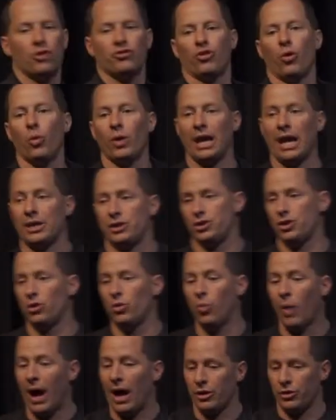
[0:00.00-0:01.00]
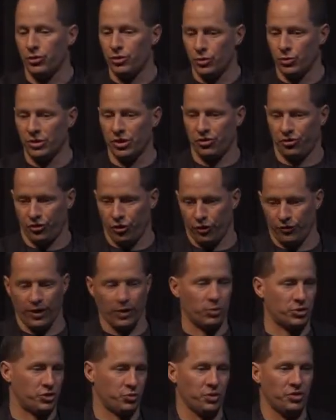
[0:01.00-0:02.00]
So what I do while you're doing the survey,
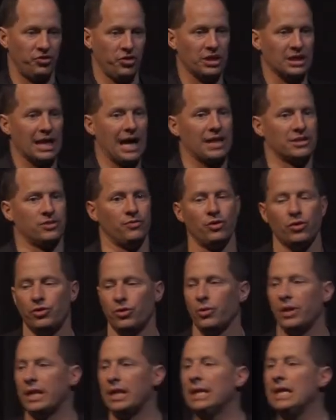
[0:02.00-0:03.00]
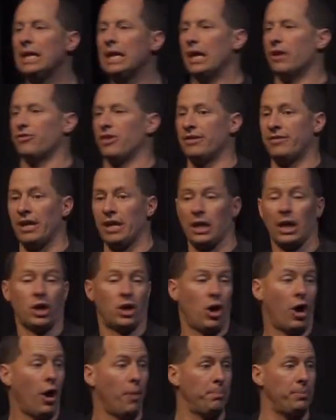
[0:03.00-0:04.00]
which we see lots of you doing, is I take a
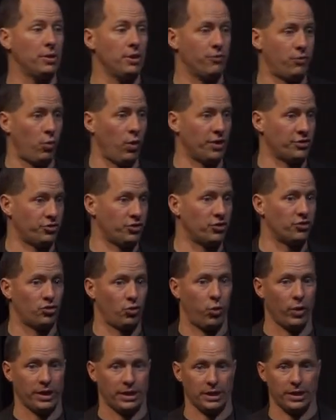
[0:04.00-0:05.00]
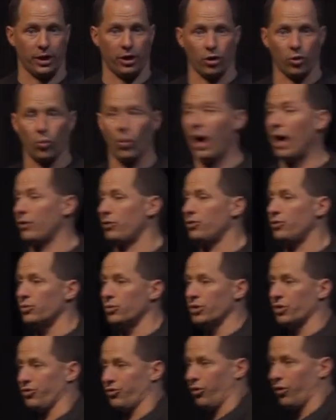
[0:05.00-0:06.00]
couple of questions quickly here while you're
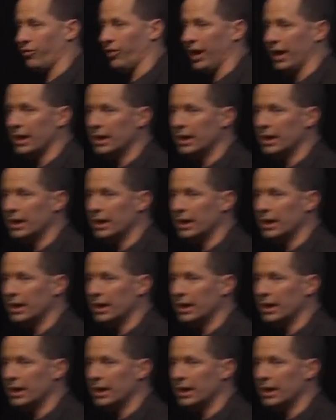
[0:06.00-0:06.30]
doing the survey.